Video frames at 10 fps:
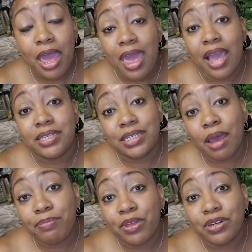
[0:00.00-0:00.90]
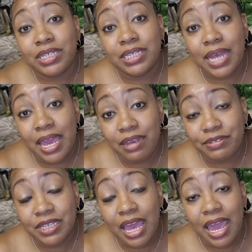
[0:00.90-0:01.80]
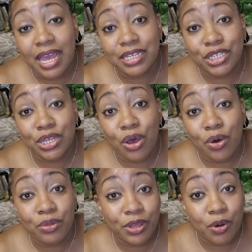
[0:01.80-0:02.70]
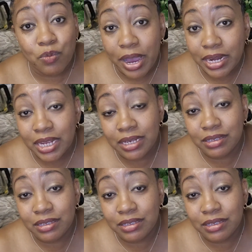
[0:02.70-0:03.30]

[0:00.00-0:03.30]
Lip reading: except they're safes. And so they're weighted